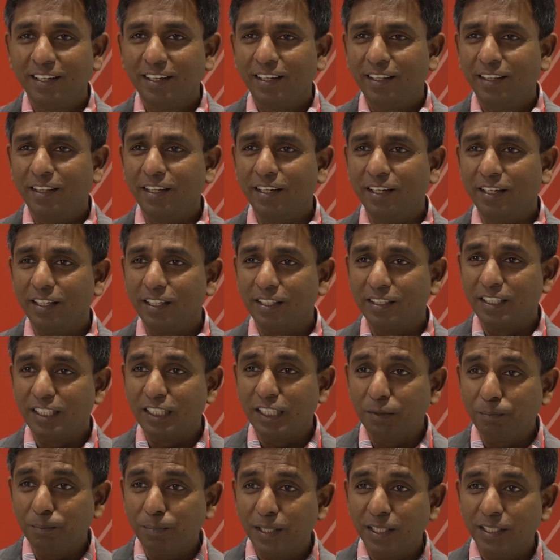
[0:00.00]
the
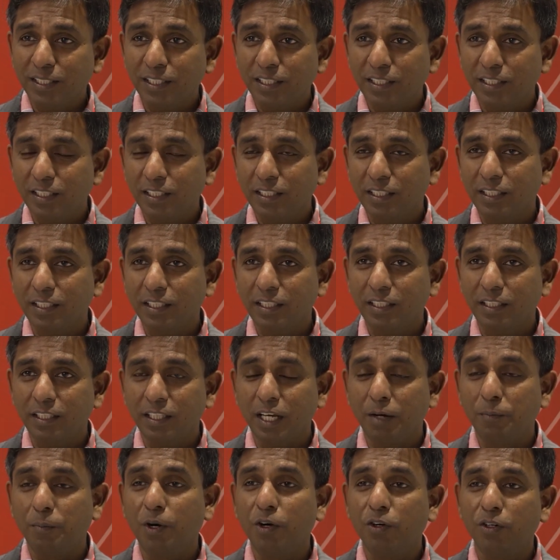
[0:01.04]
simplicity,
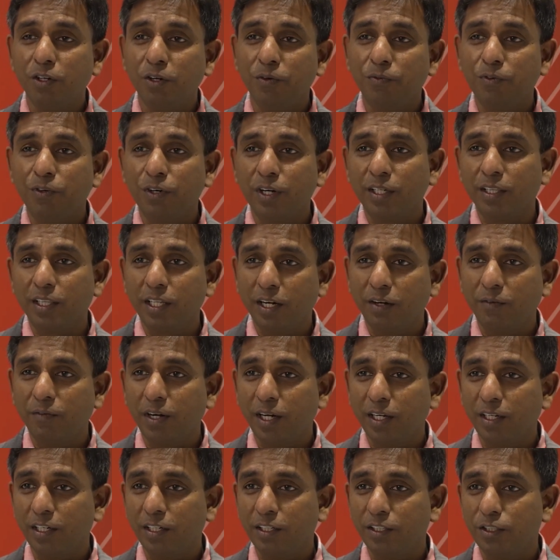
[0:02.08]
the amount of work that
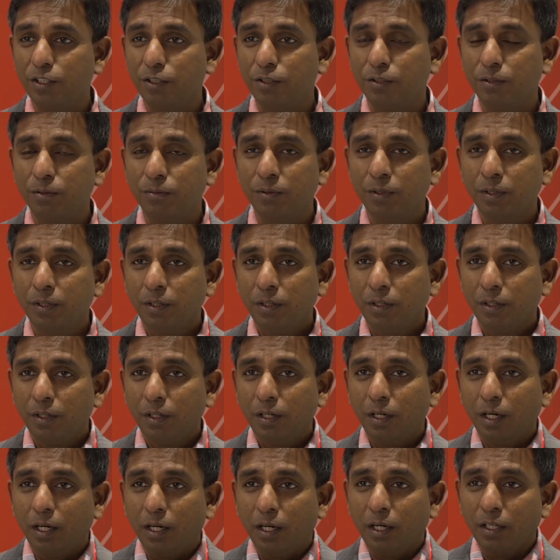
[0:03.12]
went into
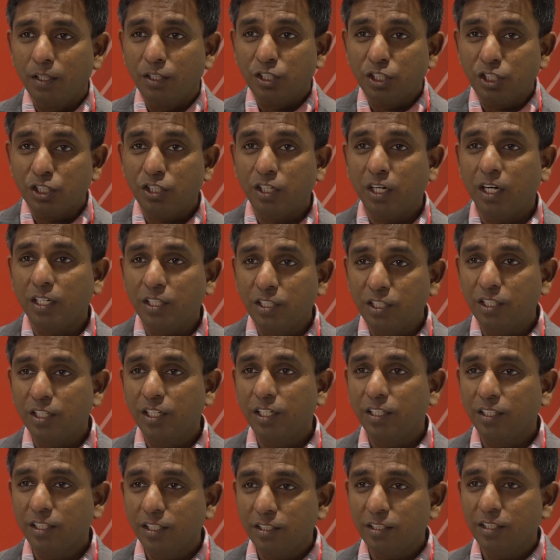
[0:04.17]

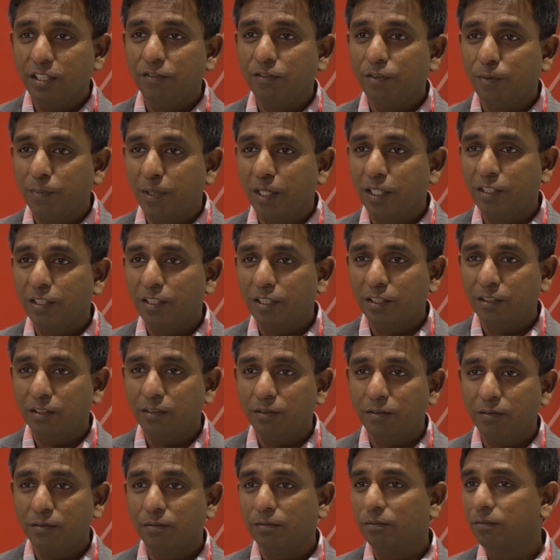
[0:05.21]
structuring this
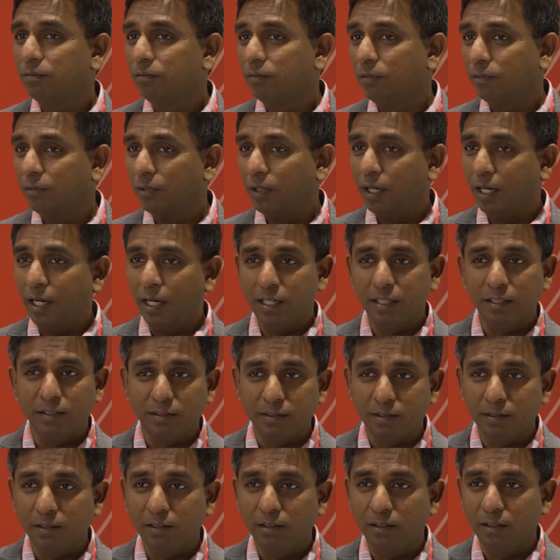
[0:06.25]
information as
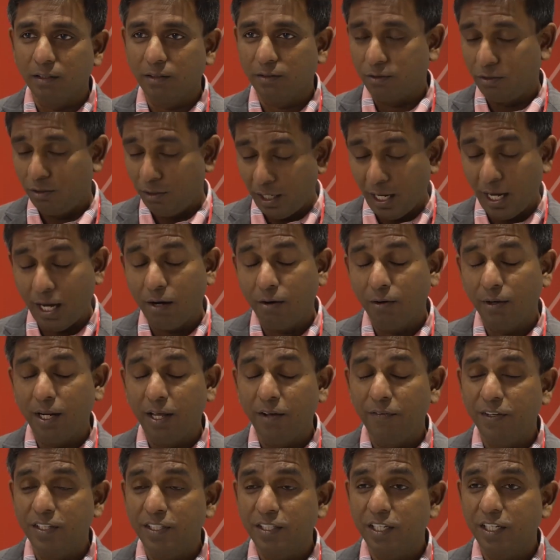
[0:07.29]
now
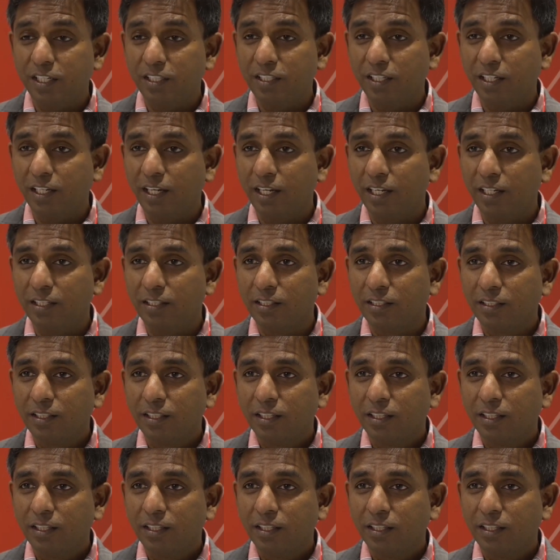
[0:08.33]
Life Essential 8,